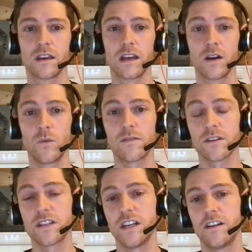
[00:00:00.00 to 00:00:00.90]
We've
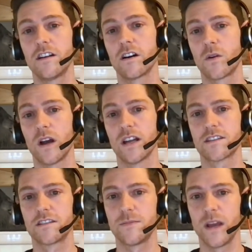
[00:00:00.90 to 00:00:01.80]
continued our
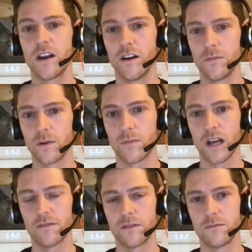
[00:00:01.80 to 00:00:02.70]
quest to be an open
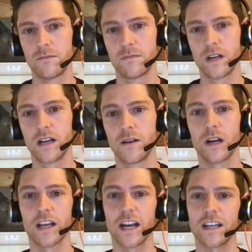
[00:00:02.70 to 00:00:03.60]
platform by
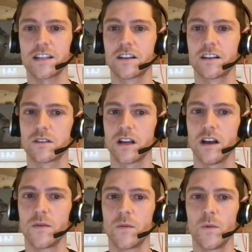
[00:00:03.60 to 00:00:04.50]
connecting Loyalty
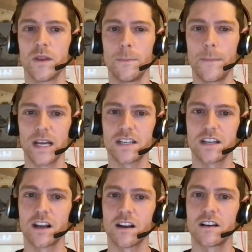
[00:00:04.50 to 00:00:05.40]
Line with the
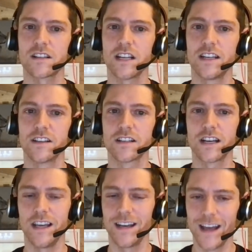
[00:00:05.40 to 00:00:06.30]
best-in-class leaders
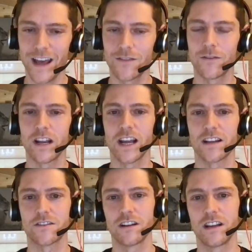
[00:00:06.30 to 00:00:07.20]
in every
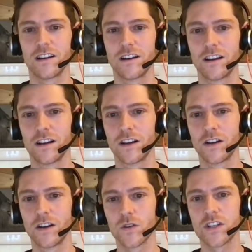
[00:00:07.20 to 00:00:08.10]
category,
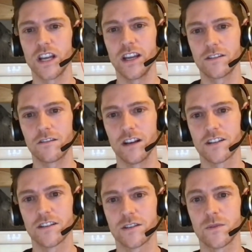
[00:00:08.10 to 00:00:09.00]
launching
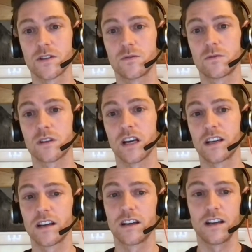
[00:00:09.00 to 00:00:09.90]
integrations with tools
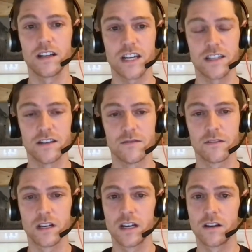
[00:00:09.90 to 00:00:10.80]
like Attentive,
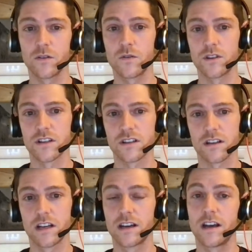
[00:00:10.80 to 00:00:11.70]
Gorgeous,
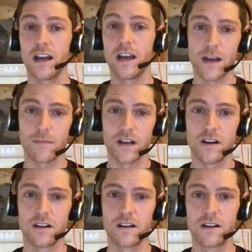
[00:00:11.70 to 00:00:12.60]
and
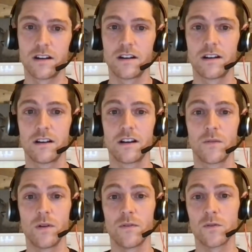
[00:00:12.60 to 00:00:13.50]
TapCart.
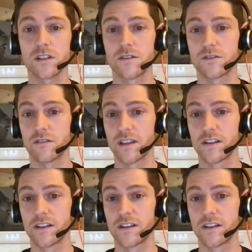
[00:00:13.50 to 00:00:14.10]
We've also strengthened